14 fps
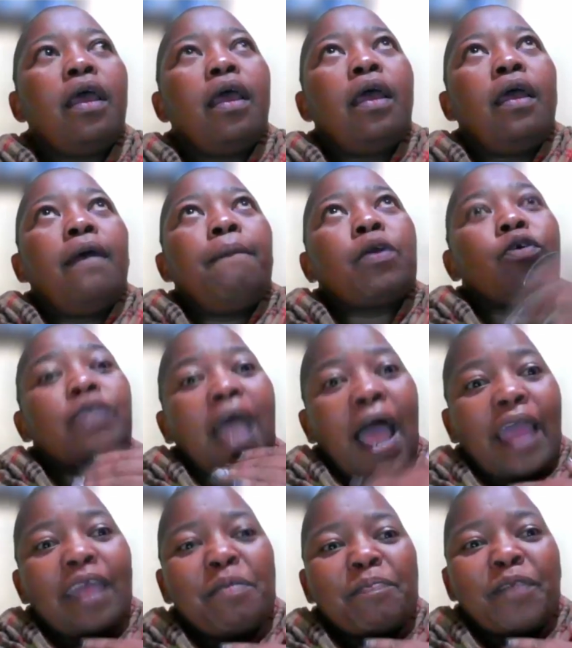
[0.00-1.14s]
because I
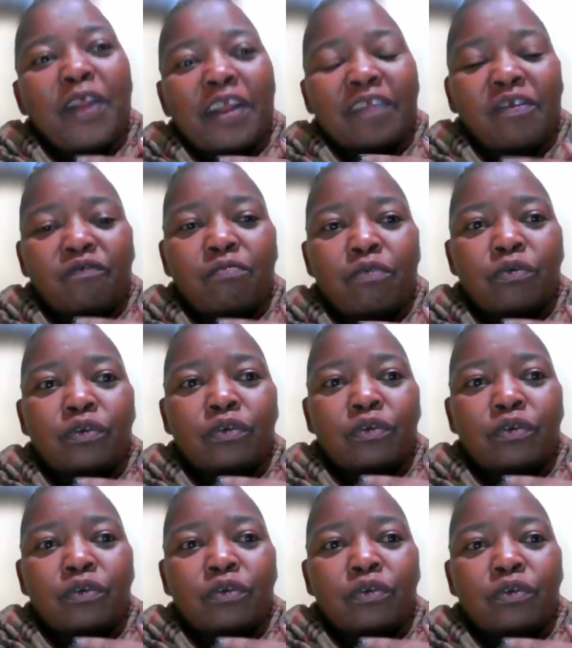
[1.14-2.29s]
am a product of Ubuntu,
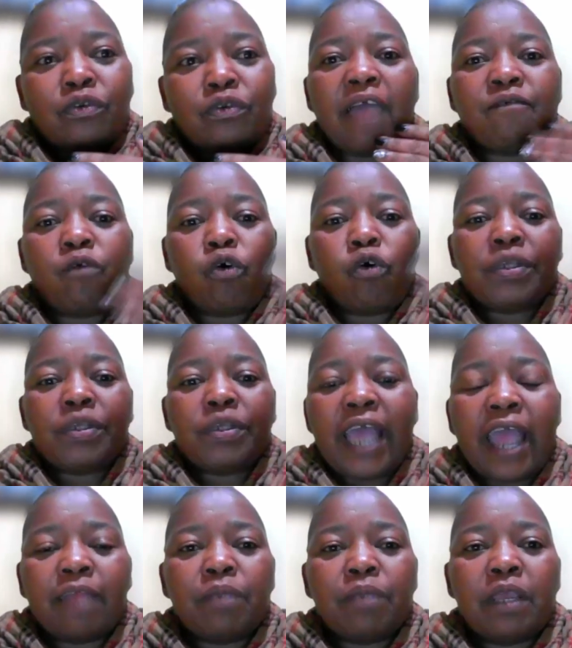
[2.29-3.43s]
I've always
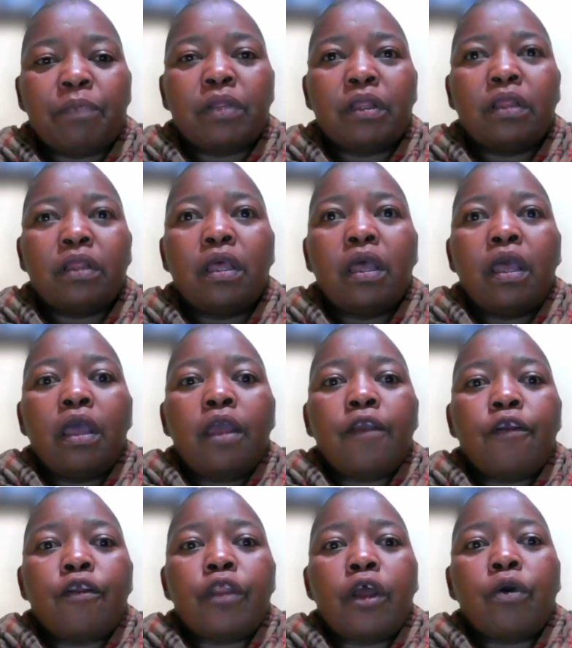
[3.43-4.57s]
had people,
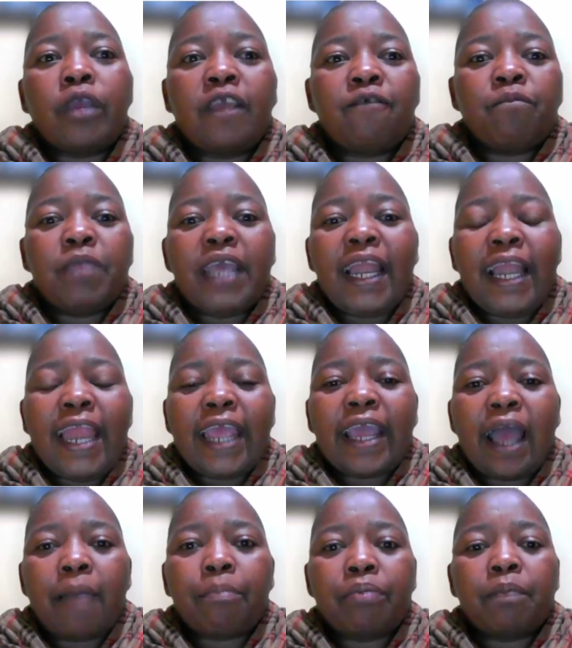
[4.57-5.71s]
you know, give me a leg
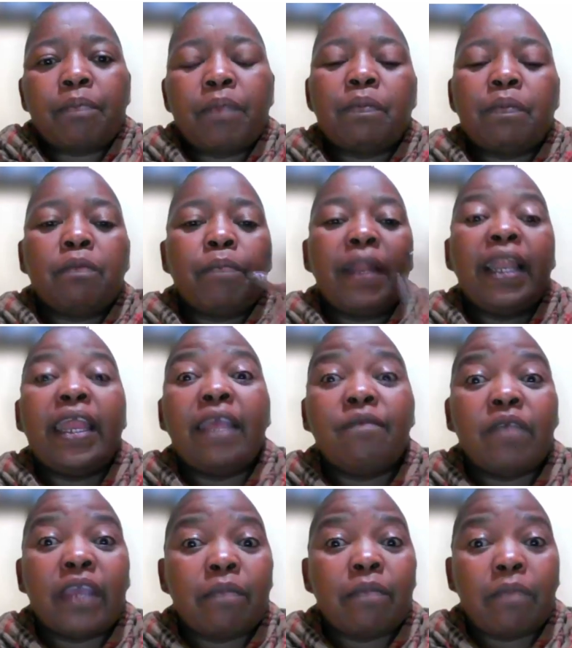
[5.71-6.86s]
up, people
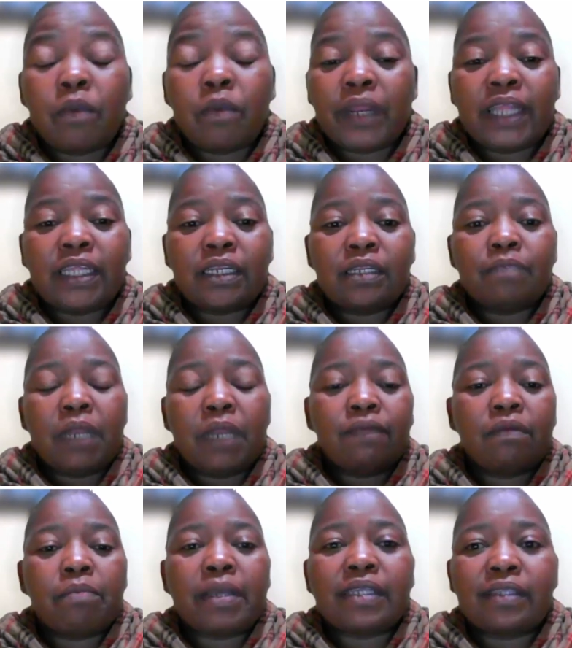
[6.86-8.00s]
believing in me when I didn't believe
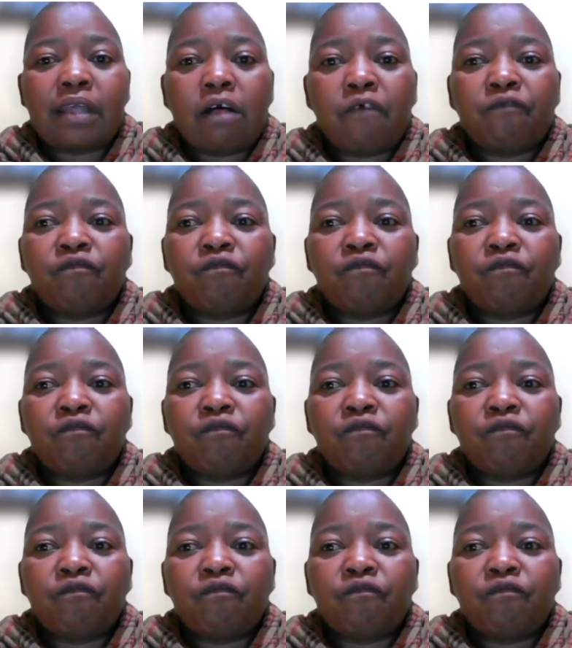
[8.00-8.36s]
in myself.